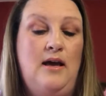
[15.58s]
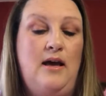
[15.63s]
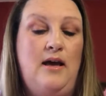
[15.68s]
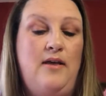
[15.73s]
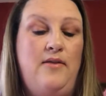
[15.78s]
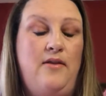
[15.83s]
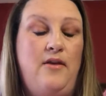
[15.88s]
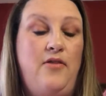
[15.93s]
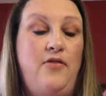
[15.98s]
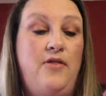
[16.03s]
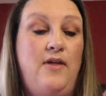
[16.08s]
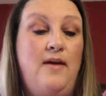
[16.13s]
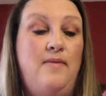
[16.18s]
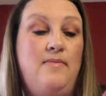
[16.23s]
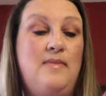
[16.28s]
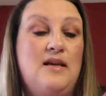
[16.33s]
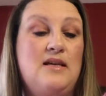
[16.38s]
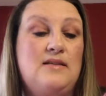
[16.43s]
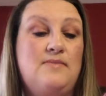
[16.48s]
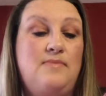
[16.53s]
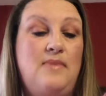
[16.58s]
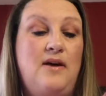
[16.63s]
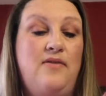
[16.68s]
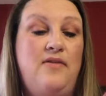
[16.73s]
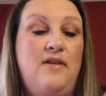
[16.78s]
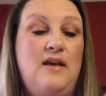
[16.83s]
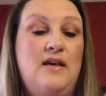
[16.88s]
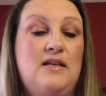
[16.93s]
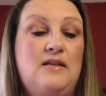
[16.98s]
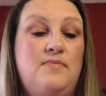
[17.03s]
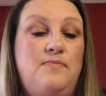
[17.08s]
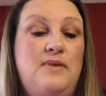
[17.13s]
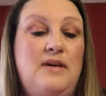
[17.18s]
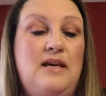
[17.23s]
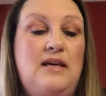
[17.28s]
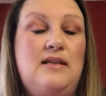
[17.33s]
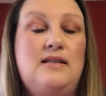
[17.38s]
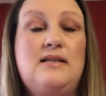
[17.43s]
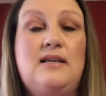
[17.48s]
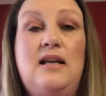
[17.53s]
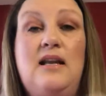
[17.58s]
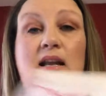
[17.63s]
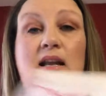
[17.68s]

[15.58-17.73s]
and the theme this month is Peace,